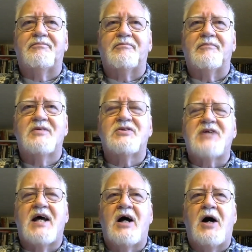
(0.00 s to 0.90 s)

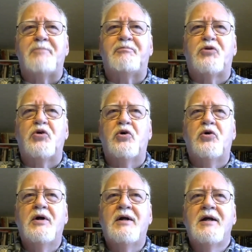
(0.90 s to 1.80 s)
set up
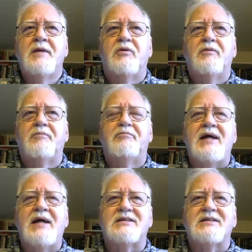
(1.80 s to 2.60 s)
to, based